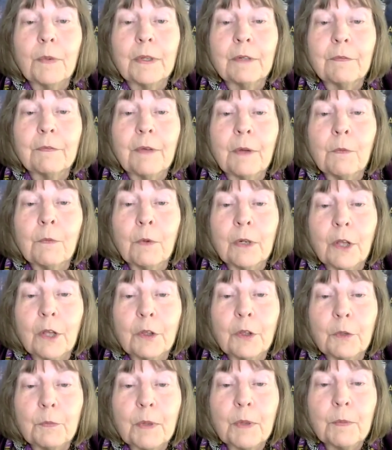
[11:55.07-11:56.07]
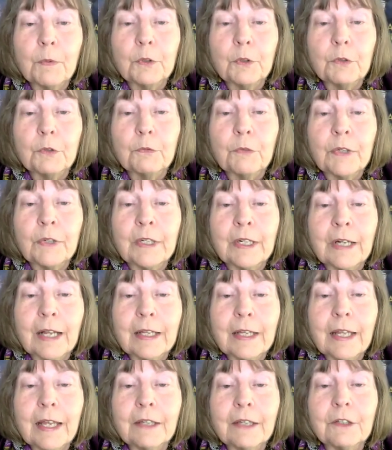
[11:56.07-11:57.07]
but if I want other people to read it,
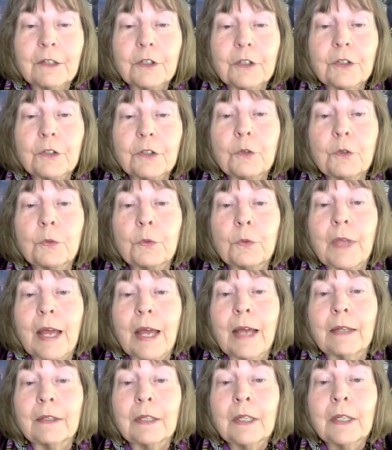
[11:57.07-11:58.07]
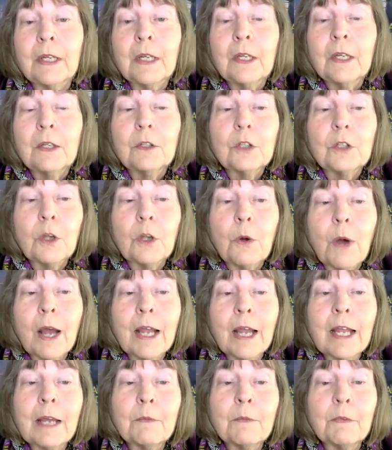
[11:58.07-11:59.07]
I can't just do that. So
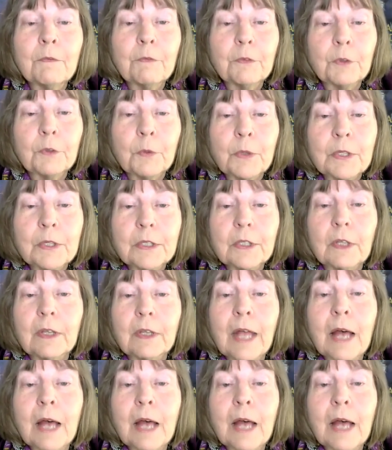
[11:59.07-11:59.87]
I am influenced